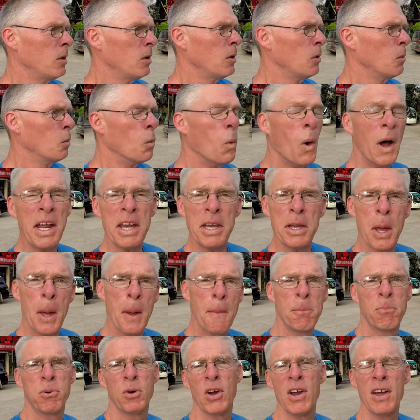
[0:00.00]
White
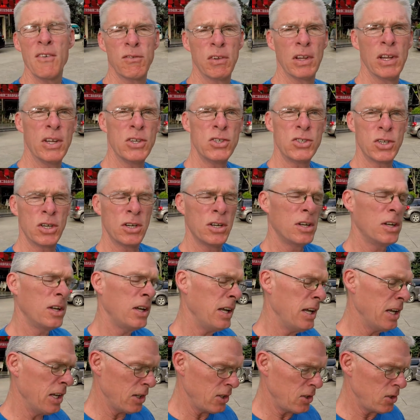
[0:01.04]
privilege
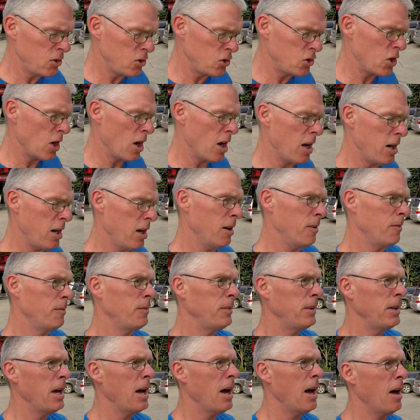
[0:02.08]
in China.
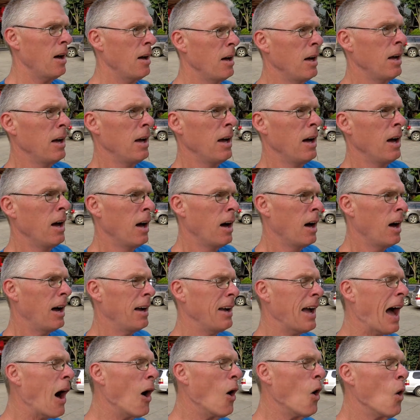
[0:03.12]
Yeah,
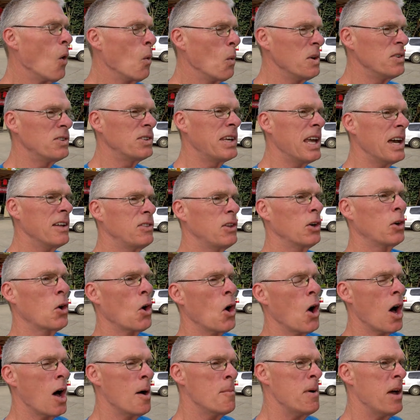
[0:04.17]
I always get the
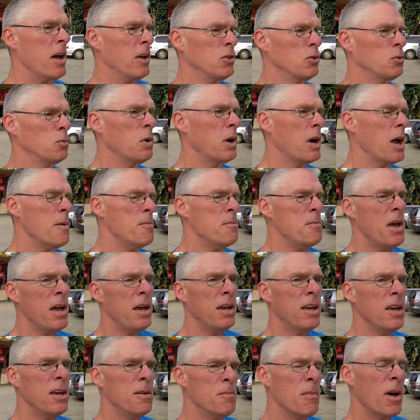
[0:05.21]
comments when I'm
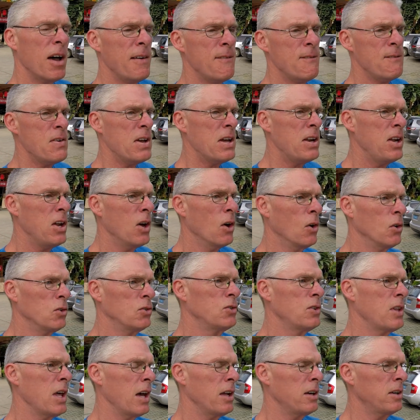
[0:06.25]
making my
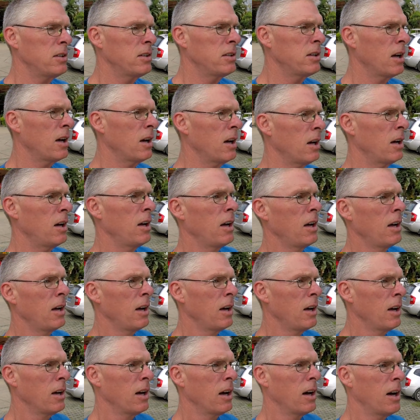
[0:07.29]
videos that
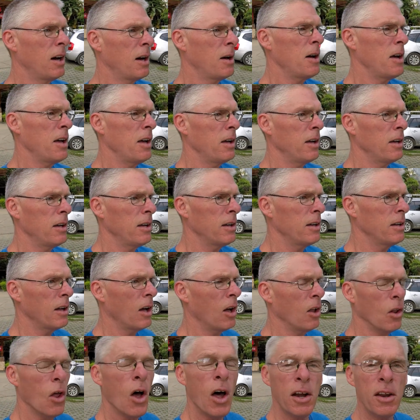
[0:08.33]

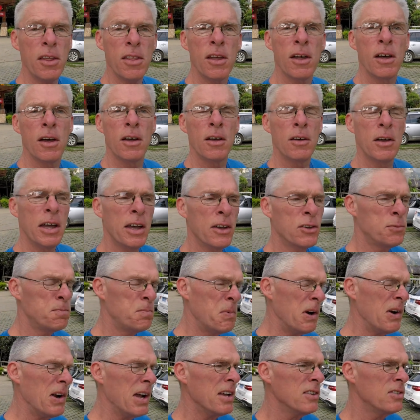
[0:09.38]
a lot of the
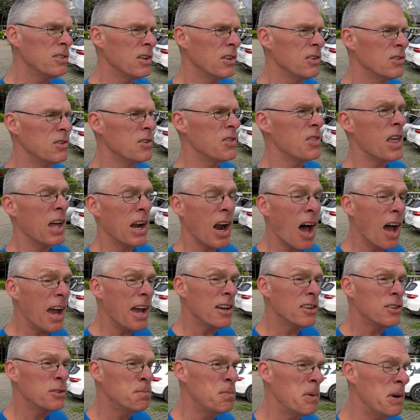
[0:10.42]
experiences that I
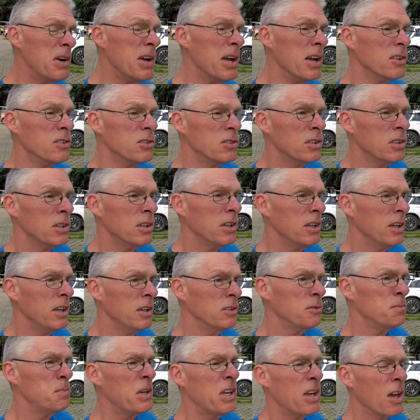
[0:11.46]
experience
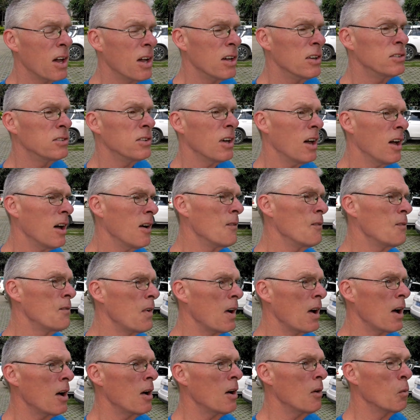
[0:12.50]
is because of
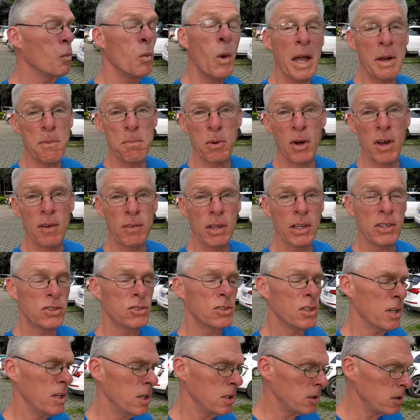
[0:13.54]
white
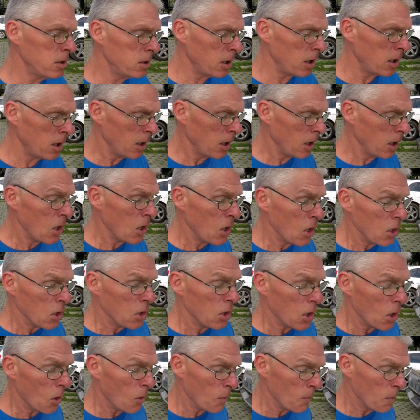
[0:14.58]
privilege. And
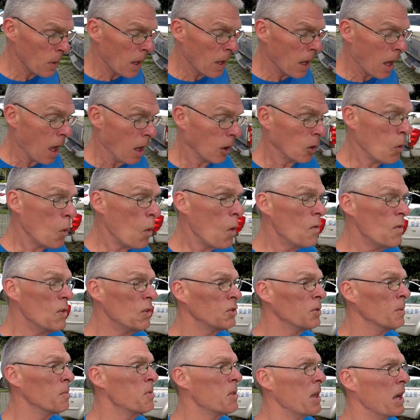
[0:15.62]
you know, I'll go over
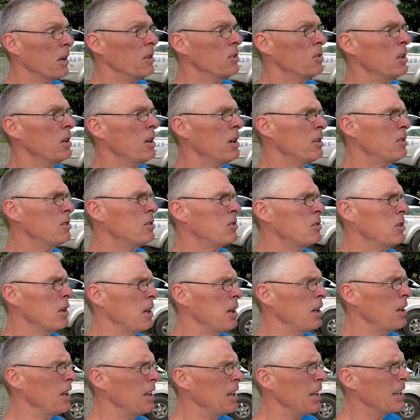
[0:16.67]
some things, and
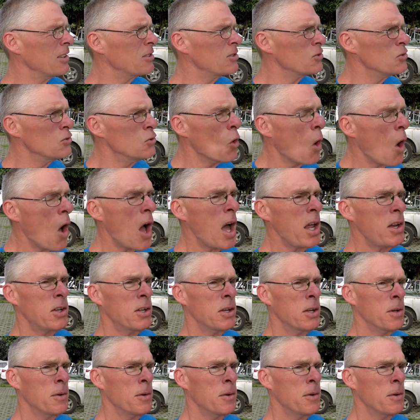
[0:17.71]
it's not